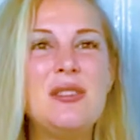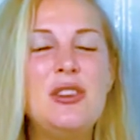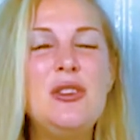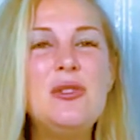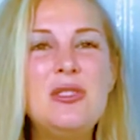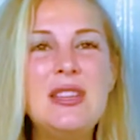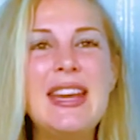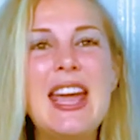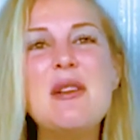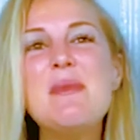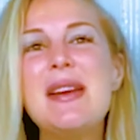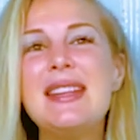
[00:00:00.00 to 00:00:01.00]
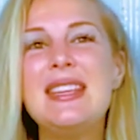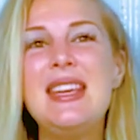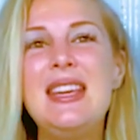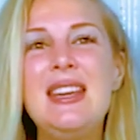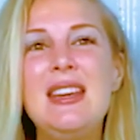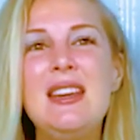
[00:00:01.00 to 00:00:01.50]
using MAT
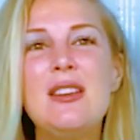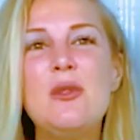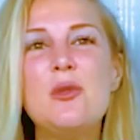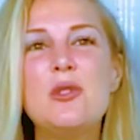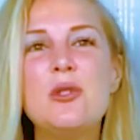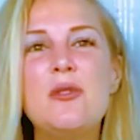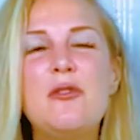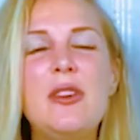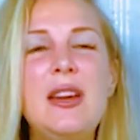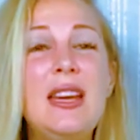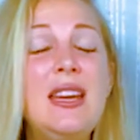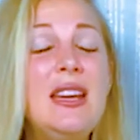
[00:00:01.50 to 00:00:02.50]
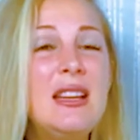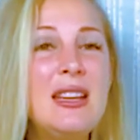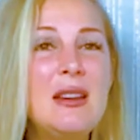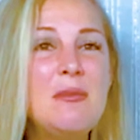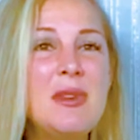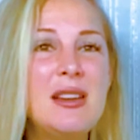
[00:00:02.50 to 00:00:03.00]
and also free
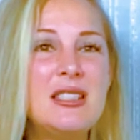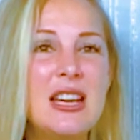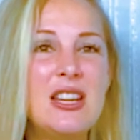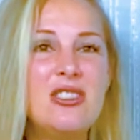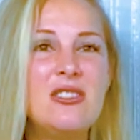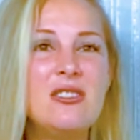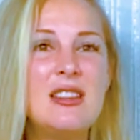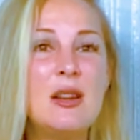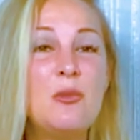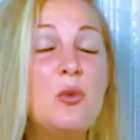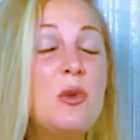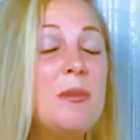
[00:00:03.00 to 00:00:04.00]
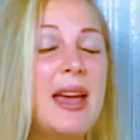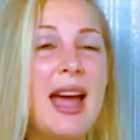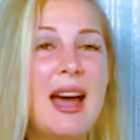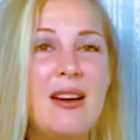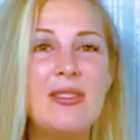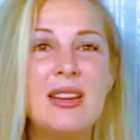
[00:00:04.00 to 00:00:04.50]
healing meditations that we will be
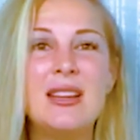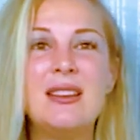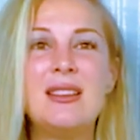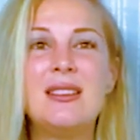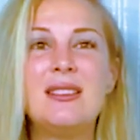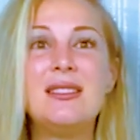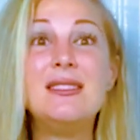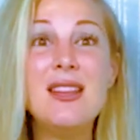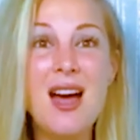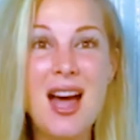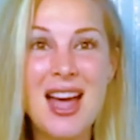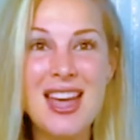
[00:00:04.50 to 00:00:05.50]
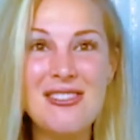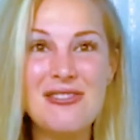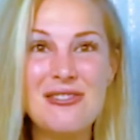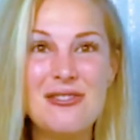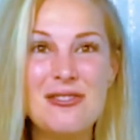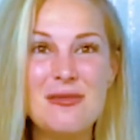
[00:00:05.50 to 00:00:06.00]
having live,
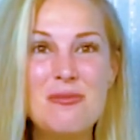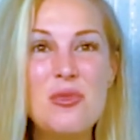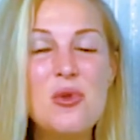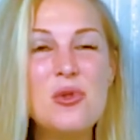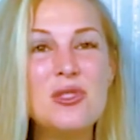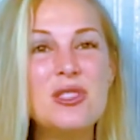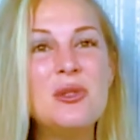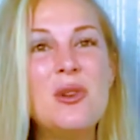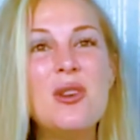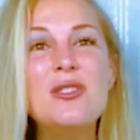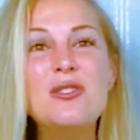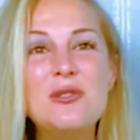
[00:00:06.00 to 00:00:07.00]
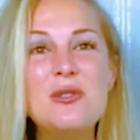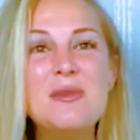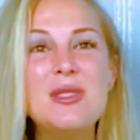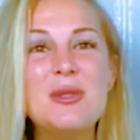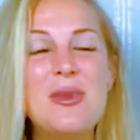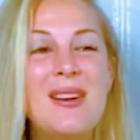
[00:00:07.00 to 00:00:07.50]
more so on Zoom
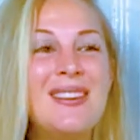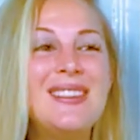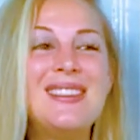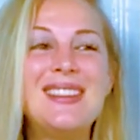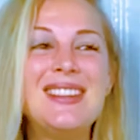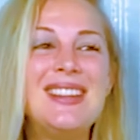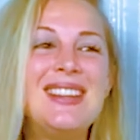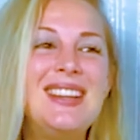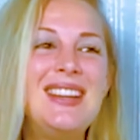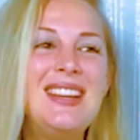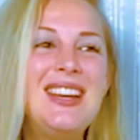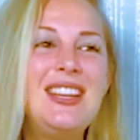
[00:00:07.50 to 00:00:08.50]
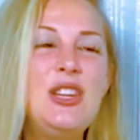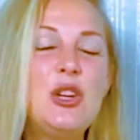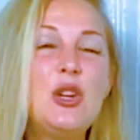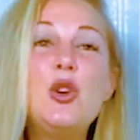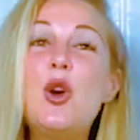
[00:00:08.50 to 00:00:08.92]
as well. And you can